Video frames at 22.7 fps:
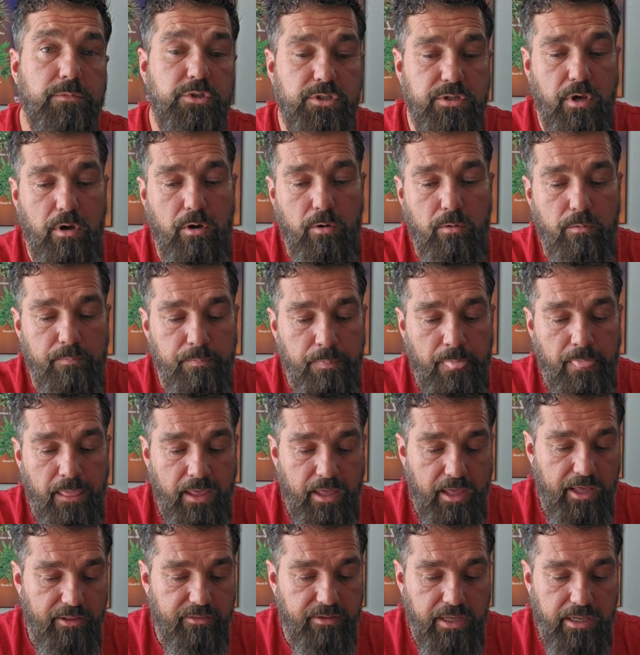and go back to
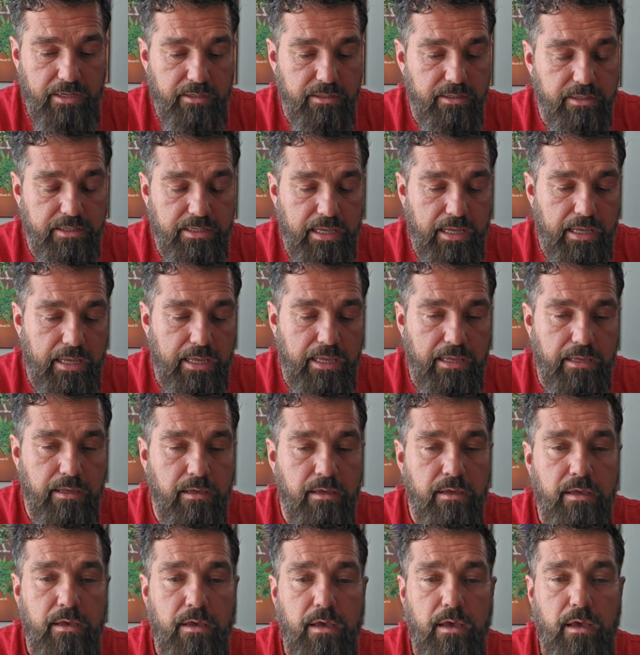what it is
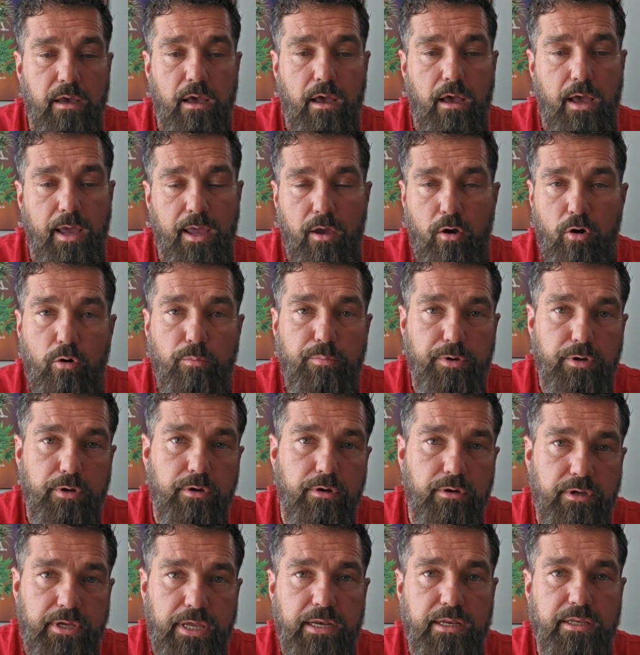that this injury or
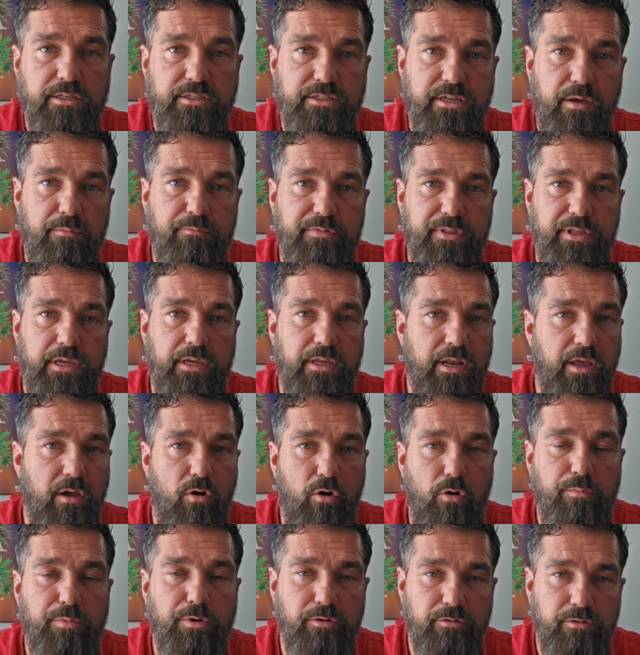illness or whatever was slowing
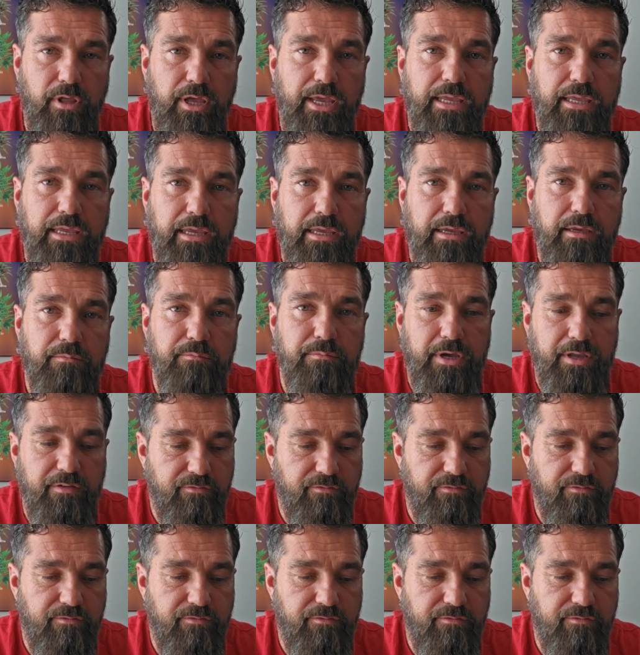you down from doing.